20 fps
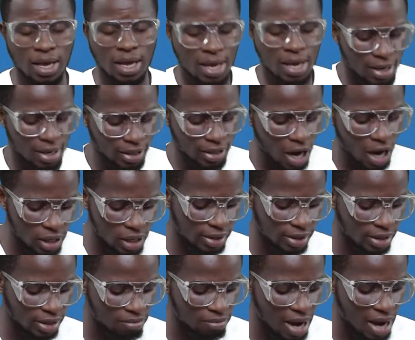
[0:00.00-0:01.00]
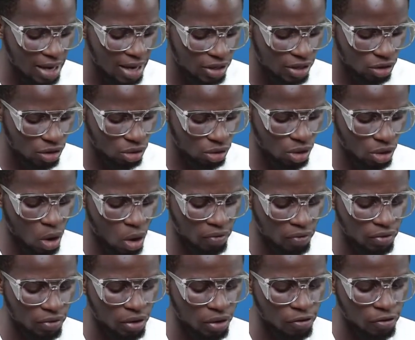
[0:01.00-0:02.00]
Calculate the magnitude
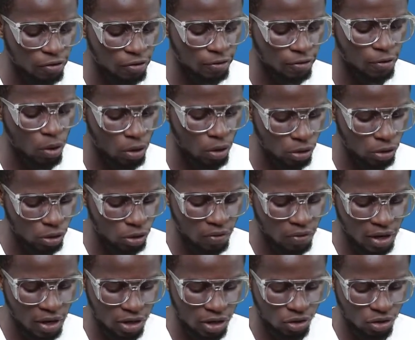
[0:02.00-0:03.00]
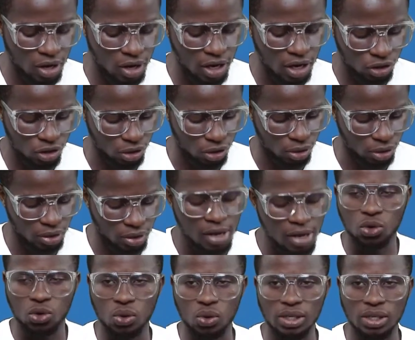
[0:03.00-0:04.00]
of the force of attraction
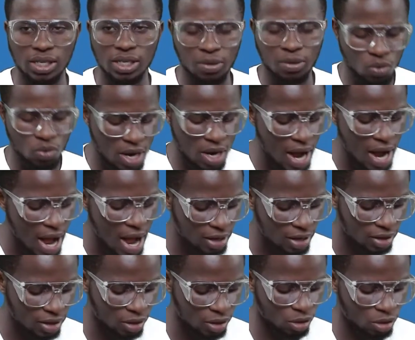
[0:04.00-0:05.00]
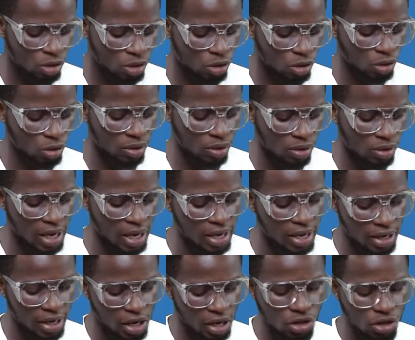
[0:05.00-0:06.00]
between them. We are asked to
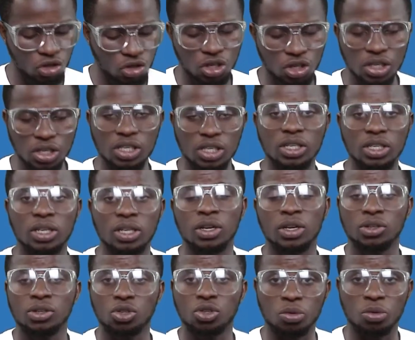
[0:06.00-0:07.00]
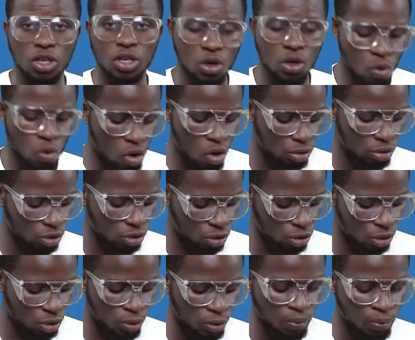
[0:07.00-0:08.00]
take G to be equal
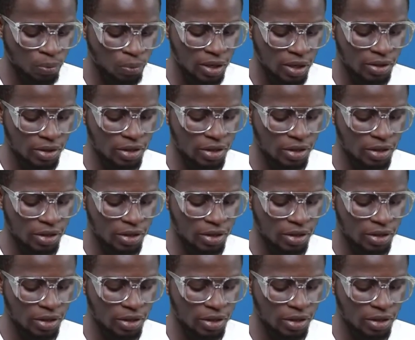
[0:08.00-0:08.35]
to